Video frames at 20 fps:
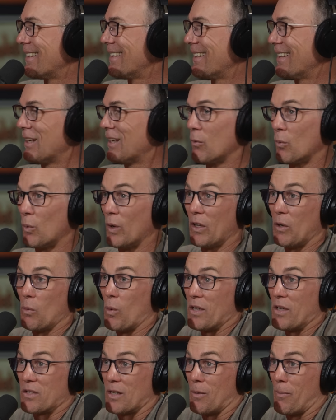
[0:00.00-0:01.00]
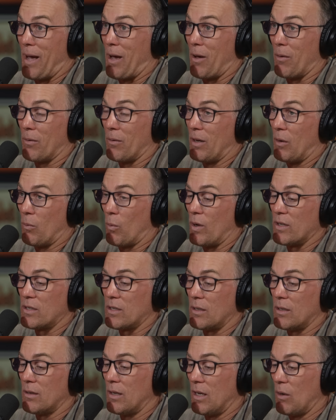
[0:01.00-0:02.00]
It really wasn't about, yeah.
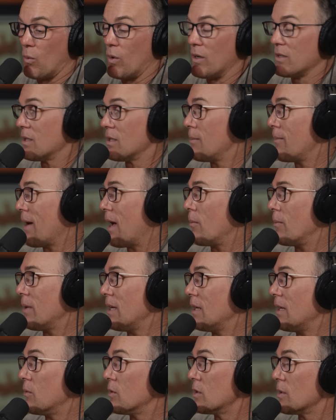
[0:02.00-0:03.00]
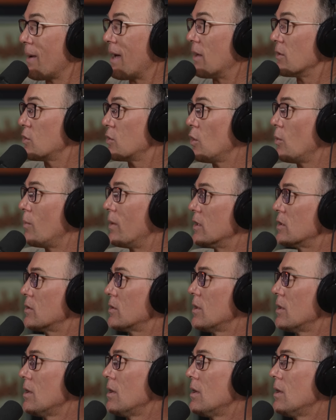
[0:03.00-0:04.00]
it wasn't about me. It was about so
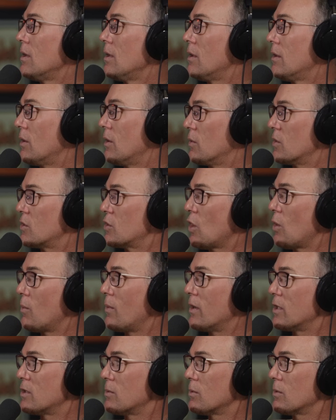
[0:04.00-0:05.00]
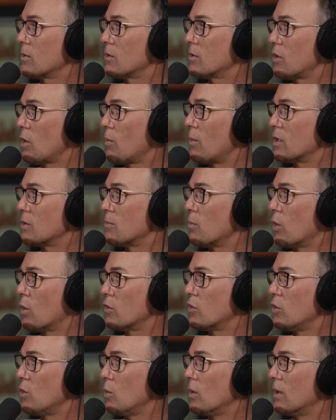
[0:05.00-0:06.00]
much, there was so much more
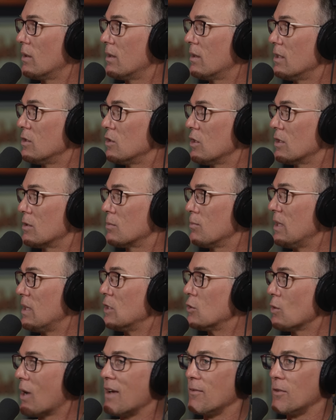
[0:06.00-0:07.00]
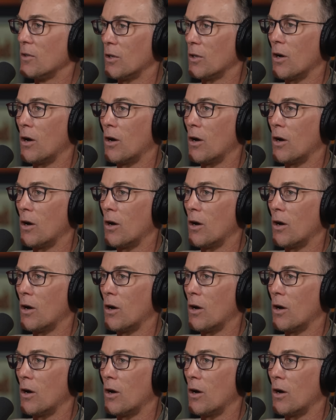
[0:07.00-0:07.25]
to it than just me driving the